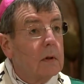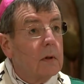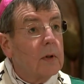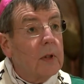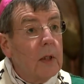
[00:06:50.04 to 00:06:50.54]

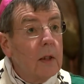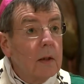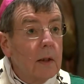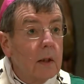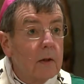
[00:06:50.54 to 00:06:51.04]
The
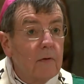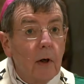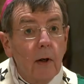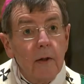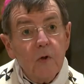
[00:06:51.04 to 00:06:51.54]
healing of
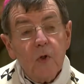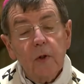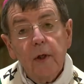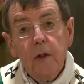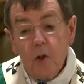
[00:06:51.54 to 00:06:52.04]
our
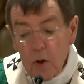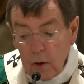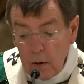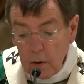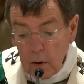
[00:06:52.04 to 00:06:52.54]

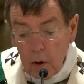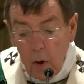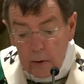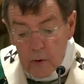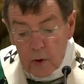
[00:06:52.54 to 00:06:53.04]
isolation
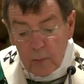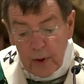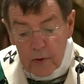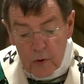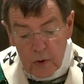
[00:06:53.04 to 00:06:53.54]
caused
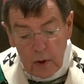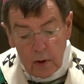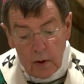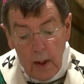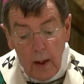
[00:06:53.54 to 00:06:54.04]
by
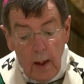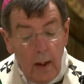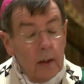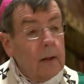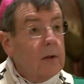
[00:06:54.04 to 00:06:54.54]
sin.
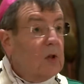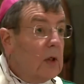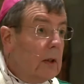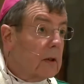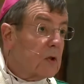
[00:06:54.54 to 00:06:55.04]
And I
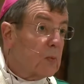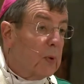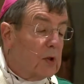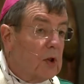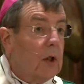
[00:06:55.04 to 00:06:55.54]
think it's
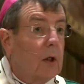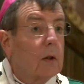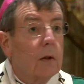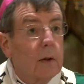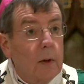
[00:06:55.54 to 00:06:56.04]

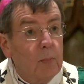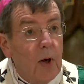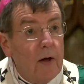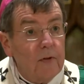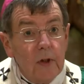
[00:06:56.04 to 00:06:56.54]
particularly
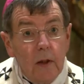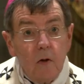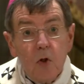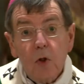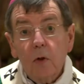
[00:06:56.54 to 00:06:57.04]

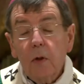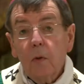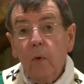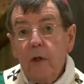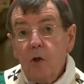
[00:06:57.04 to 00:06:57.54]
providential
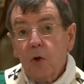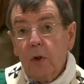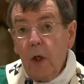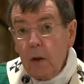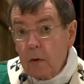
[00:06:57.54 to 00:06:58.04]
that we should
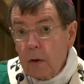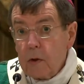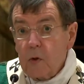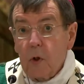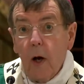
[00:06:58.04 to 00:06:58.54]
hear
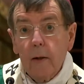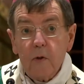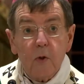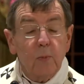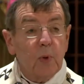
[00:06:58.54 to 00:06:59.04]
this
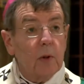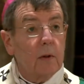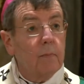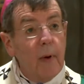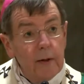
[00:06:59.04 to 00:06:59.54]
gospel
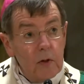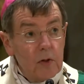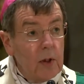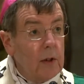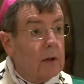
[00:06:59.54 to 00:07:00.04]
and
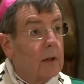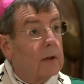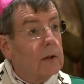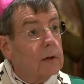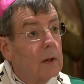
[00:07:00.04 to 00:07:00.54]
meditate on
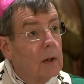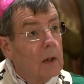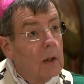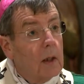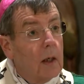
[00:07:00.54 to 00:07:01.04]
it
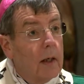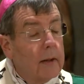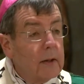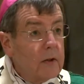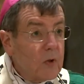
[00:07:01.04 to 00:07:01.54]

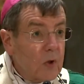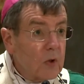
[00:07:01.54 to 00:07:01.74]
on this